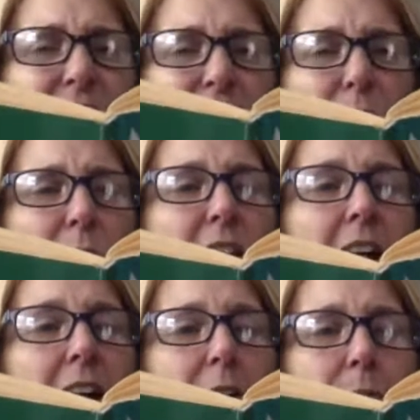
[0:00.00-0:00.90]
to do with
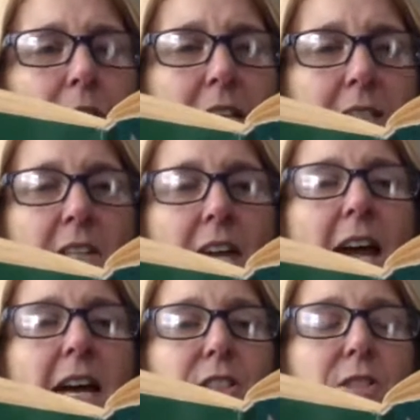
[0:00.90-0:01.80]
airplanes?"
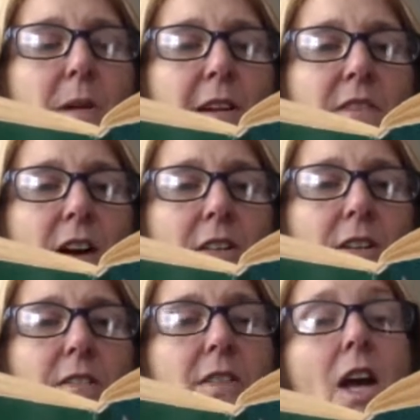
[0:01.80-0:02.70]
asked my
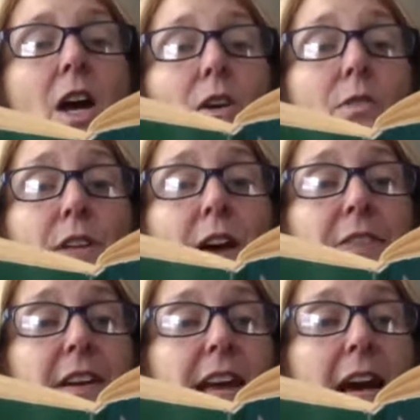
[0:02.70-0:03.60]
father, who thought
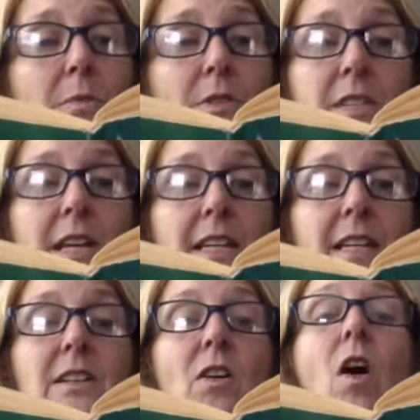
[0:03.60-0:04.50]
the cat was taking
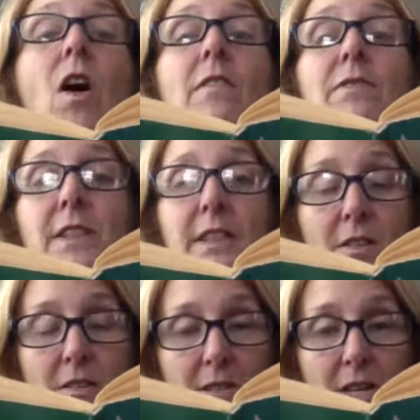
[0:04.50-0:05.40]
an awfully
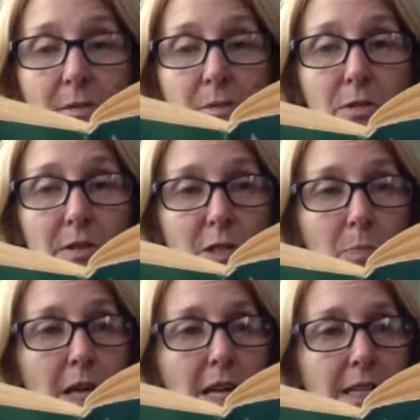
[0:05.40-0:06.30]
long time to
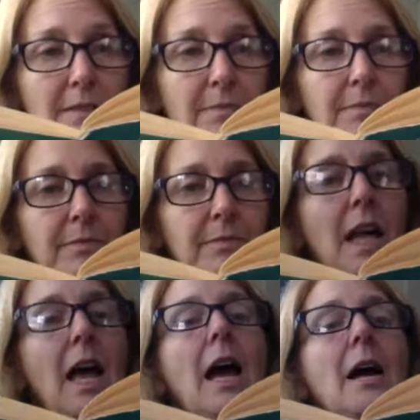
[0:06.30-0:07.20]
explain.
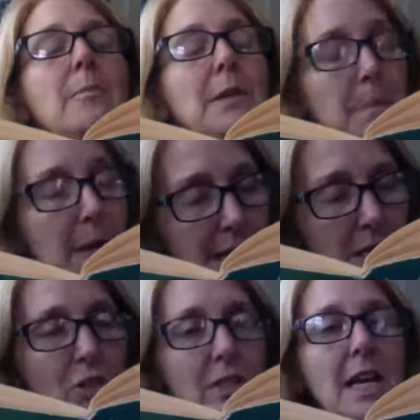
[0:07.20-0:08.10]
"Be
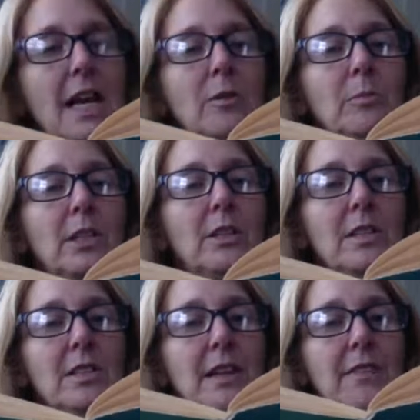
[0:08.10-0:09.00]
patient, Elmer,"
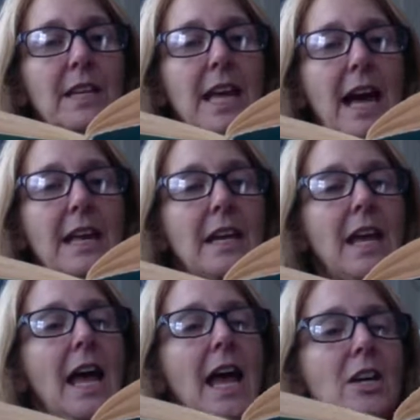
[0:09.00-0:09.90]
said the cat,
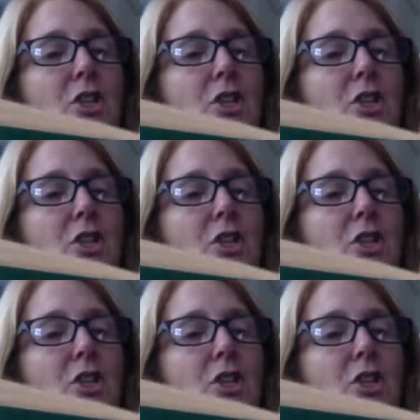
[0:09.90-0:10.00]
and